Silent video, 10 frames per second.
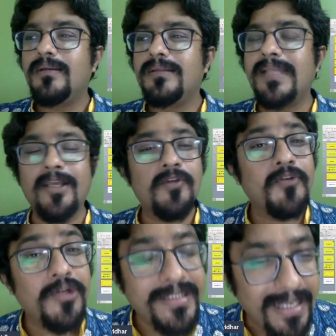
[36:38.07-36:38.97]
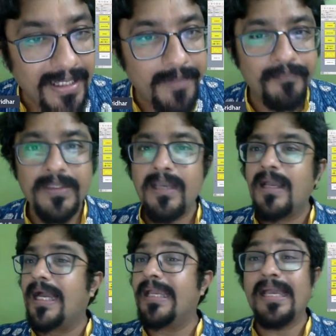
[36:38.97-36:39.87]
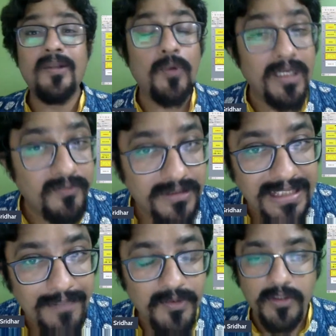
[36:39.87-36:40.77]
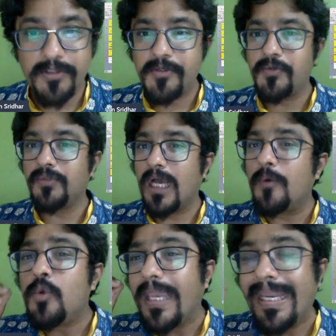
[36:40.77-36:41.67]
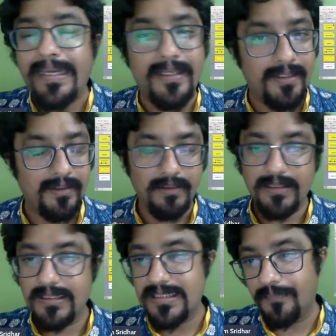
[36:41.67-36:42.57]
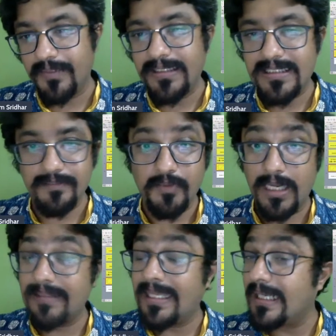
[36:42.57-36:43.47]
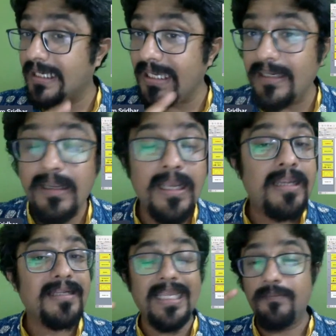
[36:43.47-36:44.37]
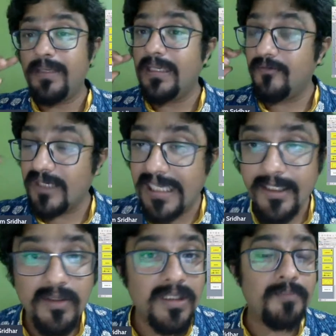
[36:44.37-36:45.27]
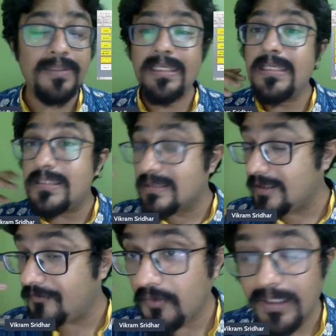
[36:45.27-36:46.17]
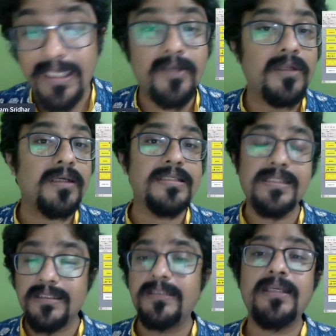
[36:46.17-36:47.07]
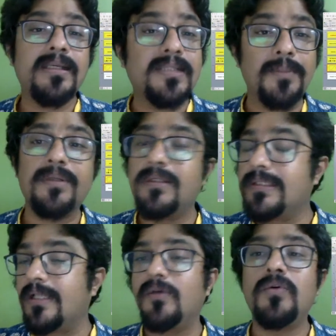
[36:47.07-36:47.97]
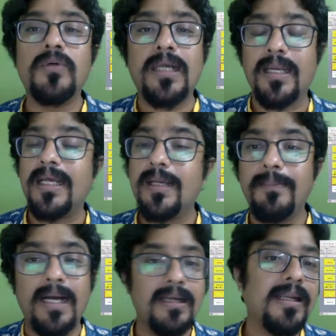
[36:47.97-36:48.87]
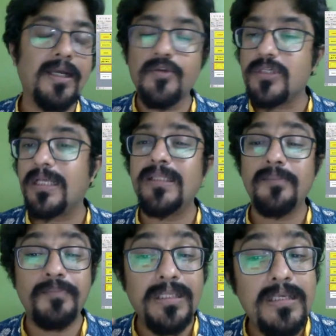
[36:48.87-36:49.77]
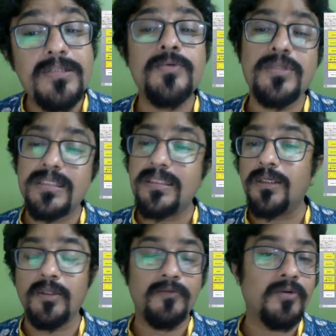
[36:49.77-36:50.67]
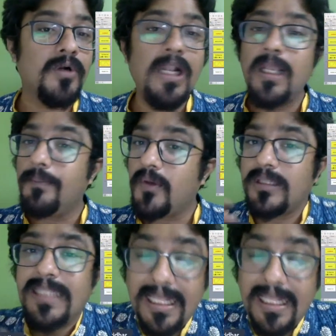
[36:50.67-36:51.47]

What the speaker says: Thank you for your time. I had a wonderful time talking to you. How you end it is something that's important. And that again can be in vernacular. Please, if your vernacular is Hindi, Tamil, Telugu, Kannada, Bangla, Gujarati, please use it in interview, because